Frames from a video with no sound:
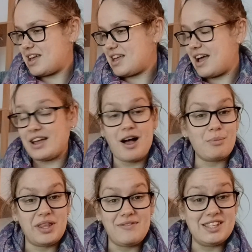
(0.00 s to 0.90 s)
I can't
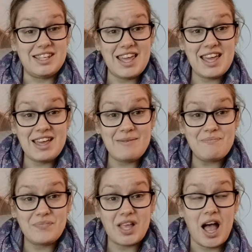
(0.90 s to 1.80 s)
believe he's here.
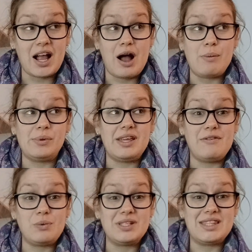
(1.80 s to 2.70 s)
I can't believe
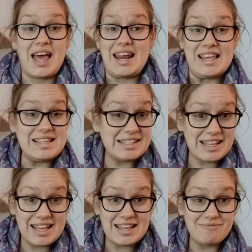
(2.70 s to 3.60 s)
it was that
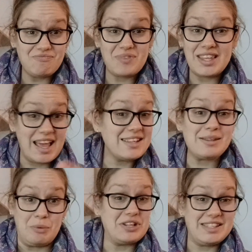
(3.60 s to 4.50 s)
easy. Yes,
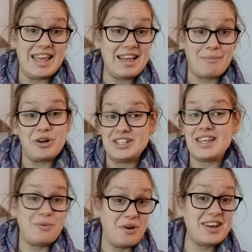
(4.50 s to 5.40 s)
I'm gonna say the
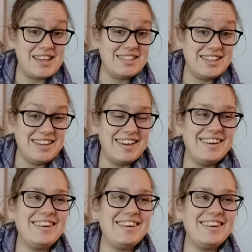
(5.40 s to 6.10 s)
word easy.